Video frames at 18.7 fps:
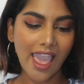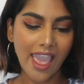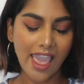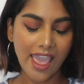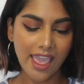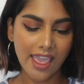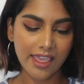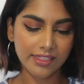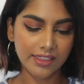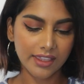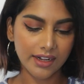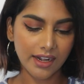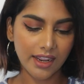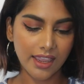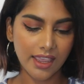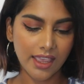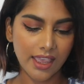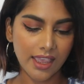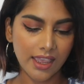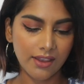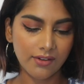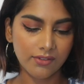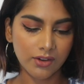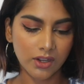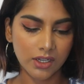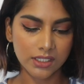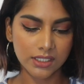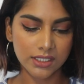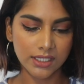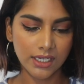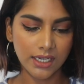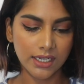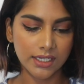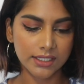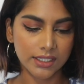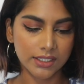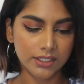And then I have
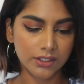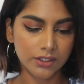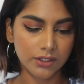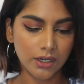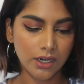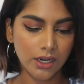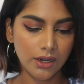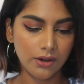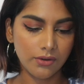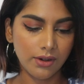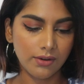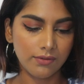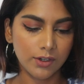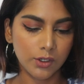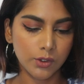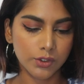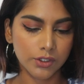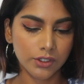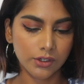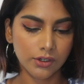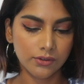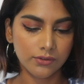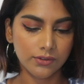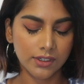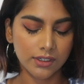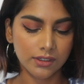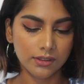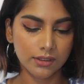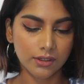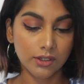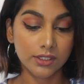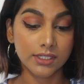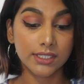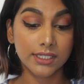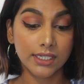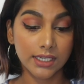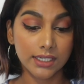concealers. It's the Revolution
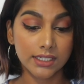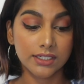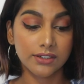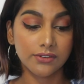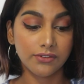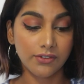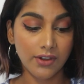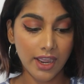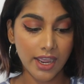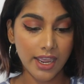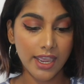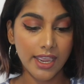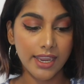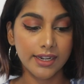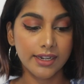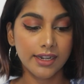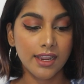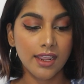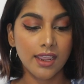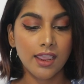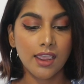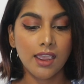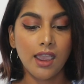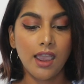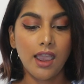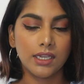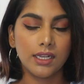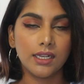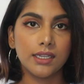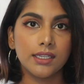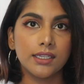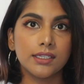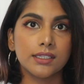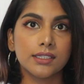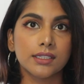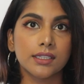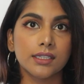Concealer Define
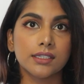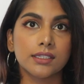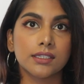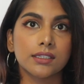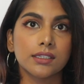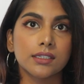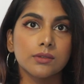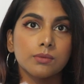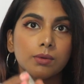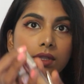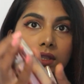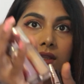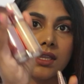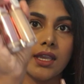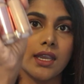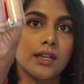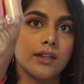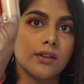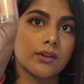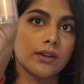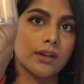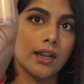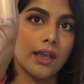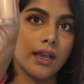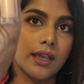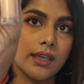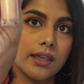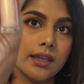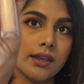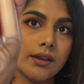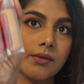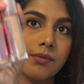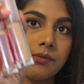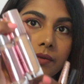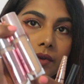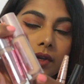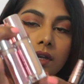Concealers. This is what they look like.
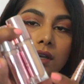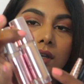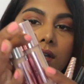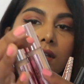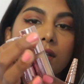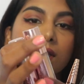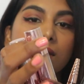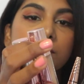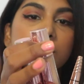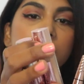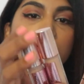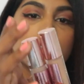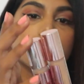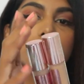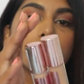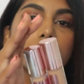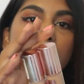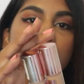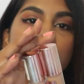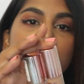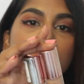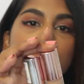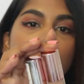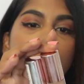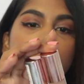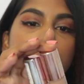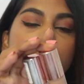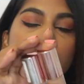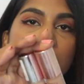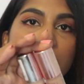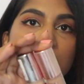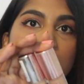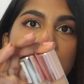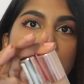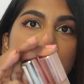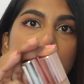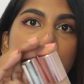Let me just do that
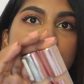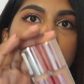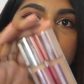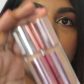rather.